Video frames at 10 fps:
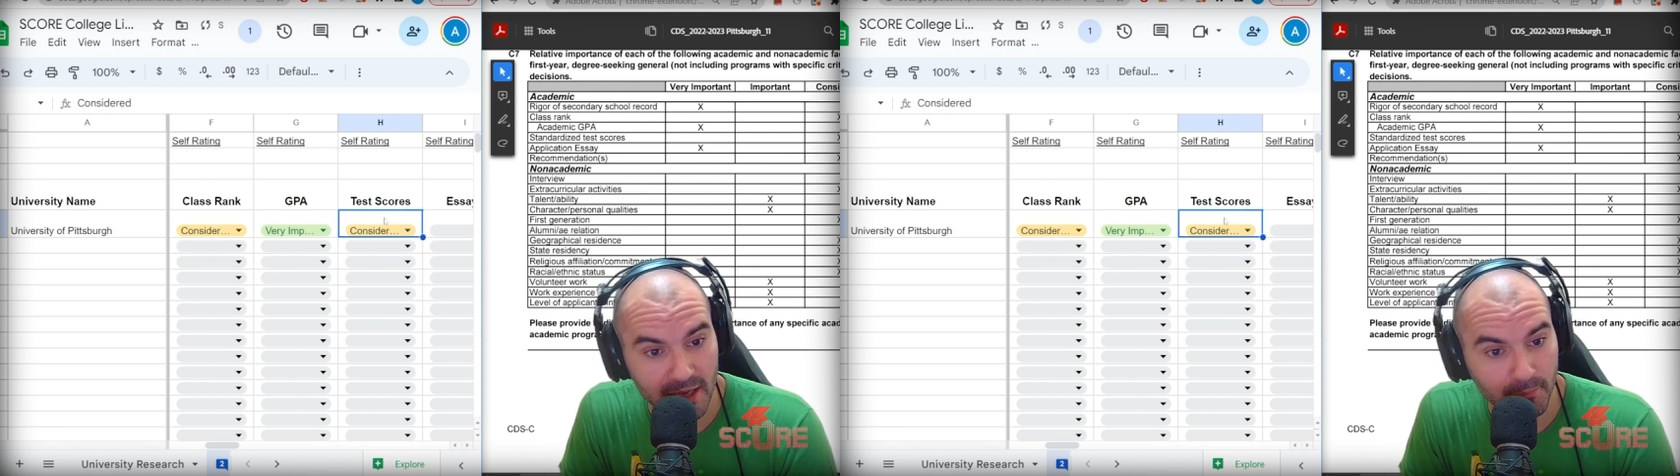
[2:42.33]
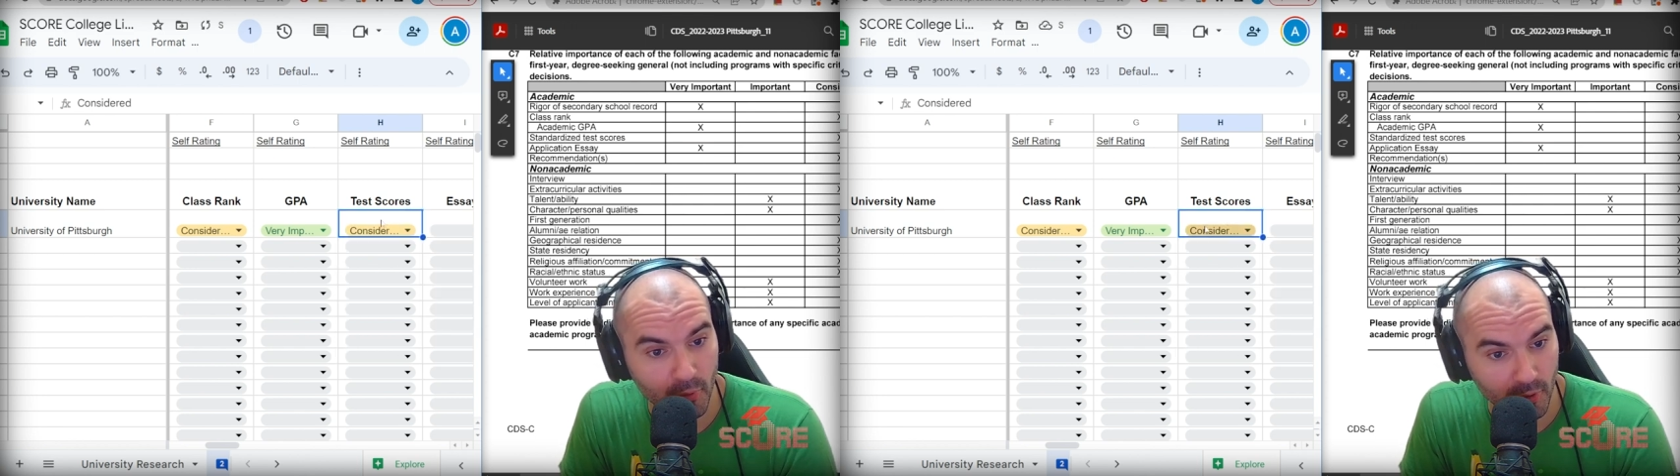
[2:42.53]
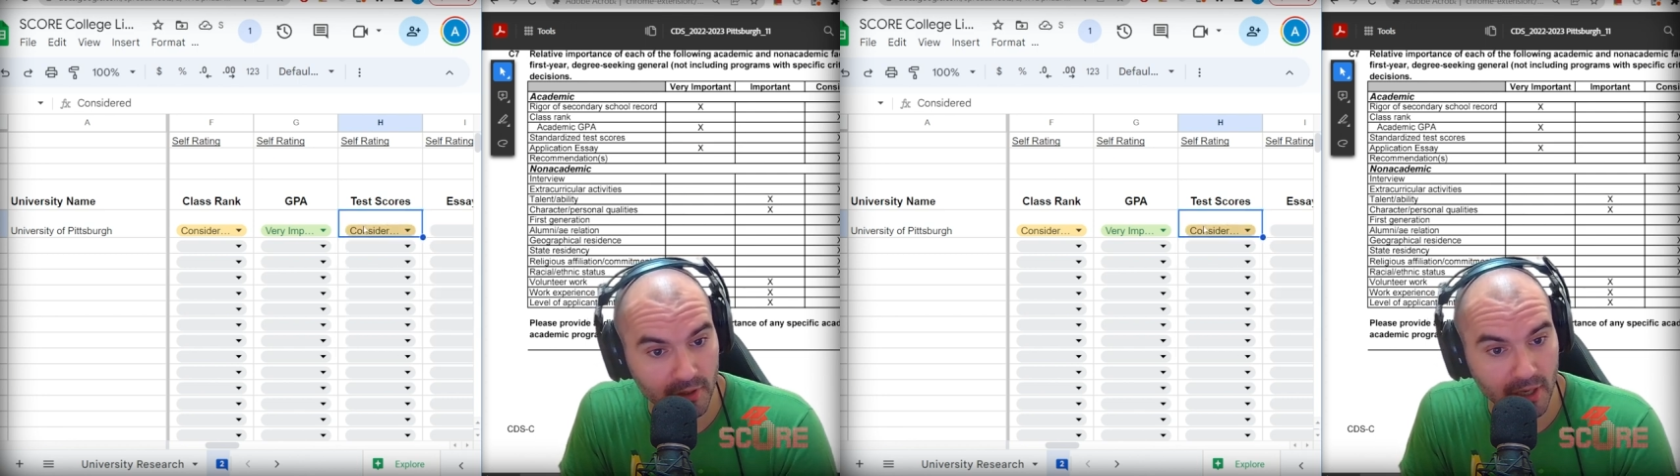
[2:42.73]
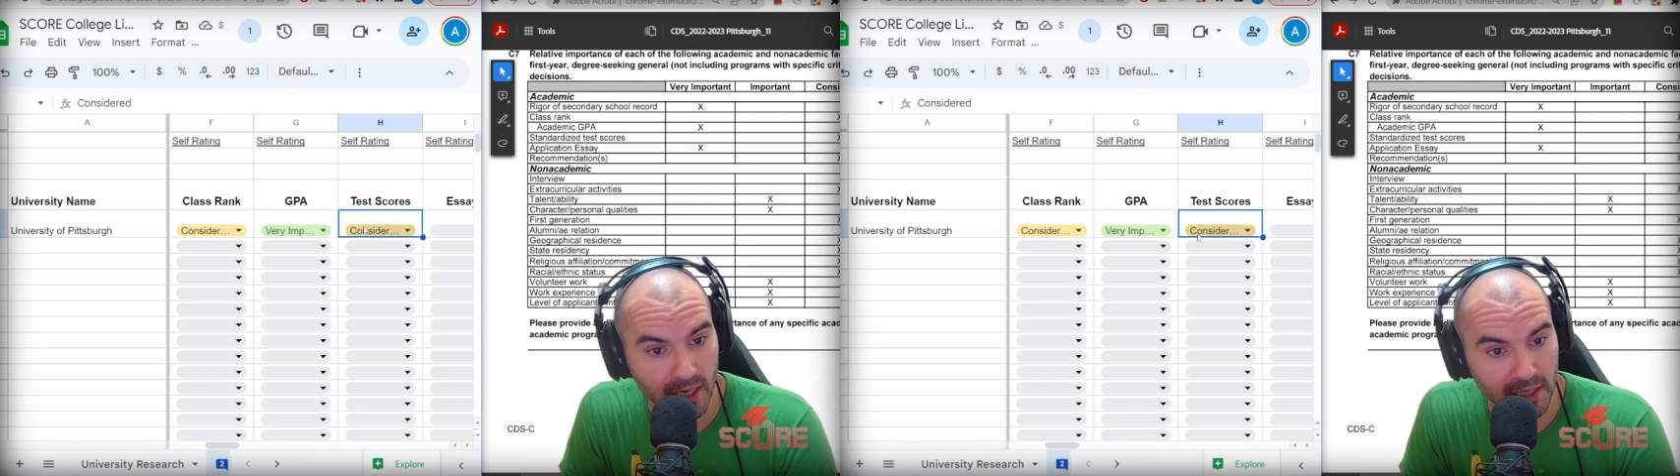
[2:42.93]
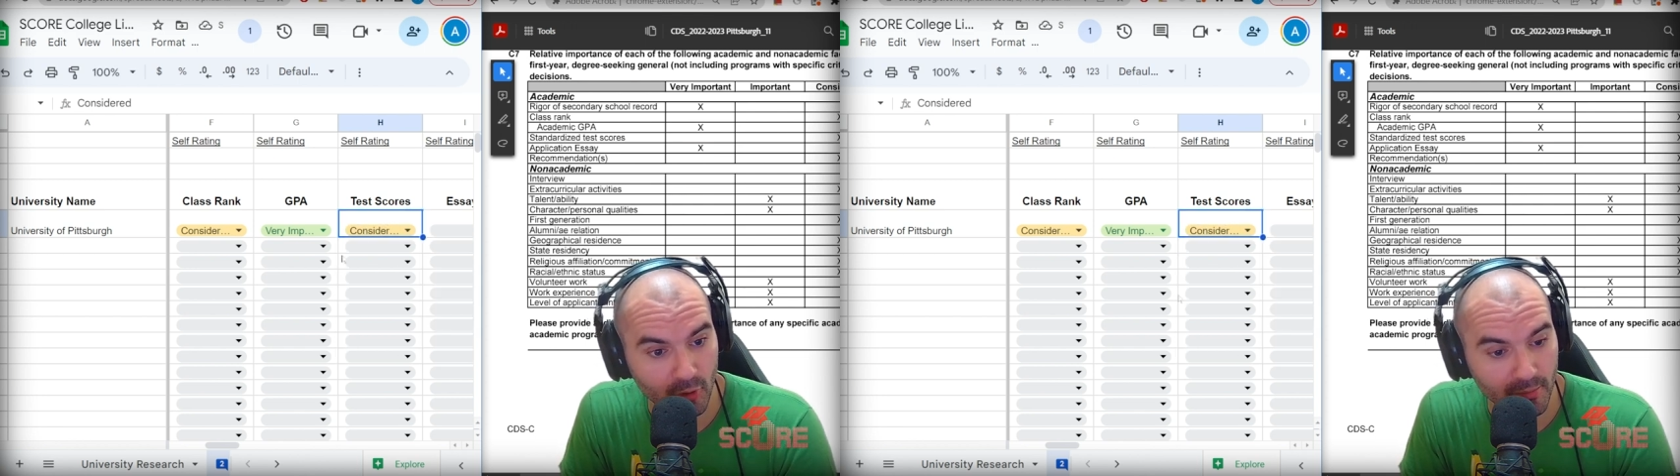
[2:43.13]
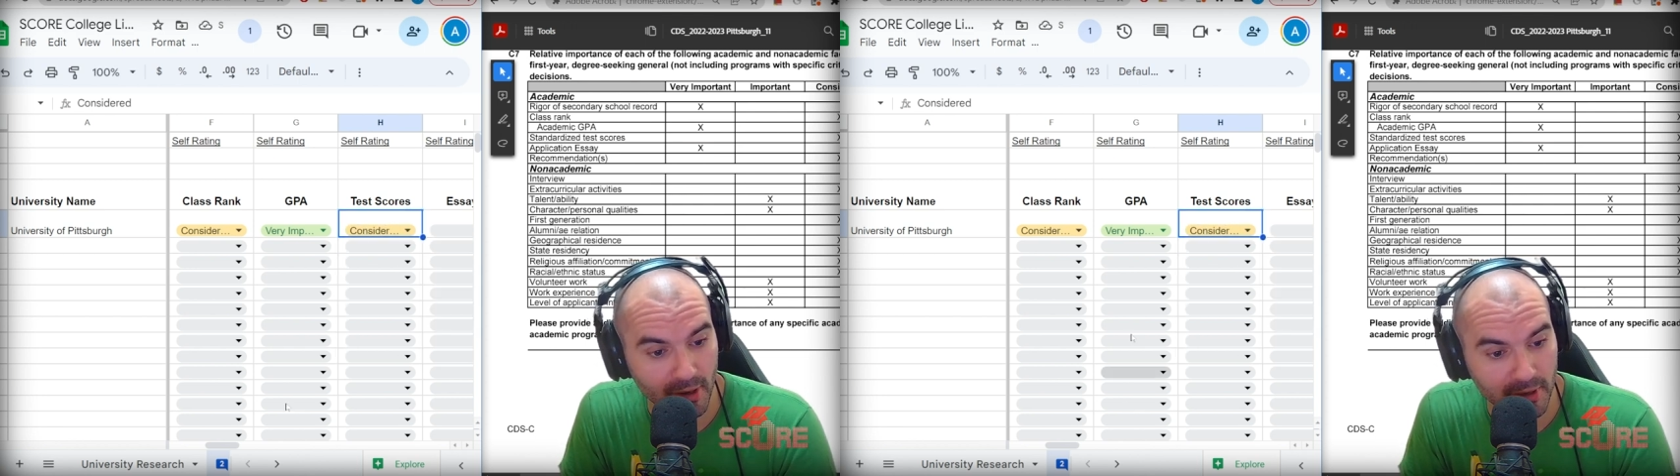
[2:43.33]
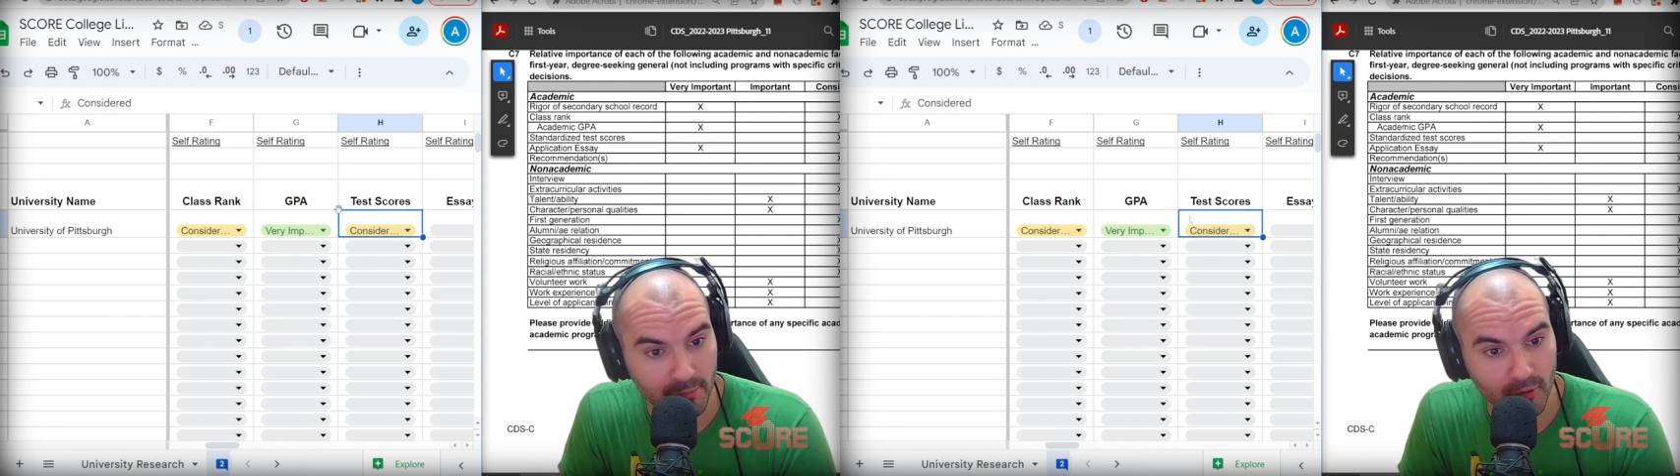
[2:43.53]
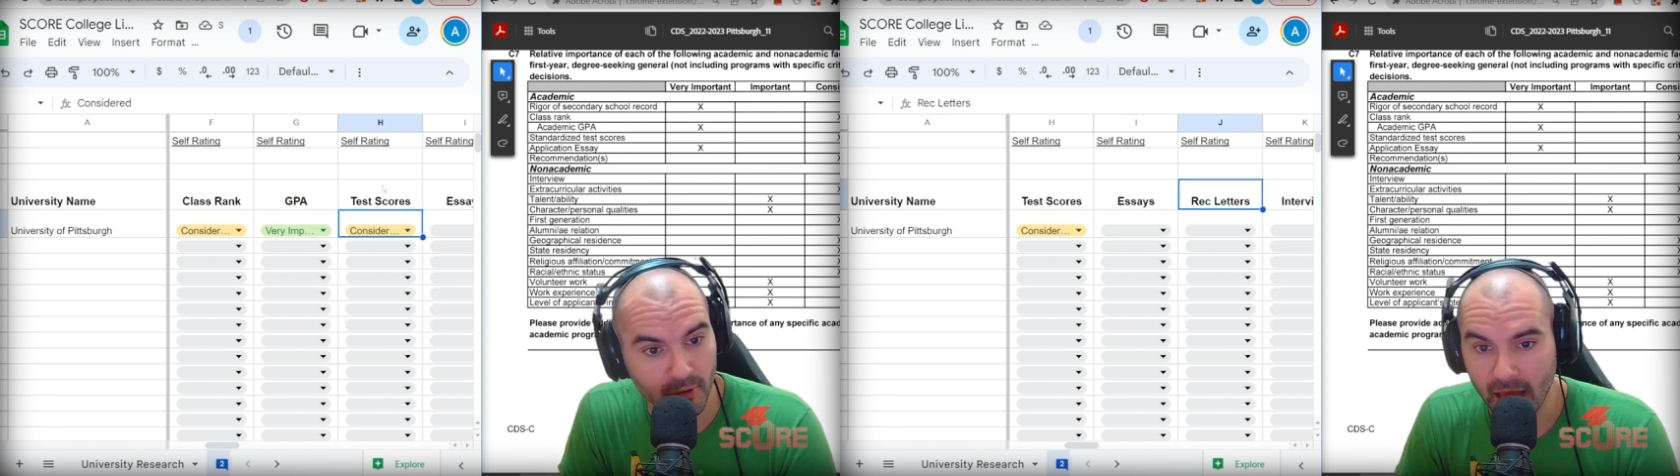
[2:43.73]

important anymore, my people.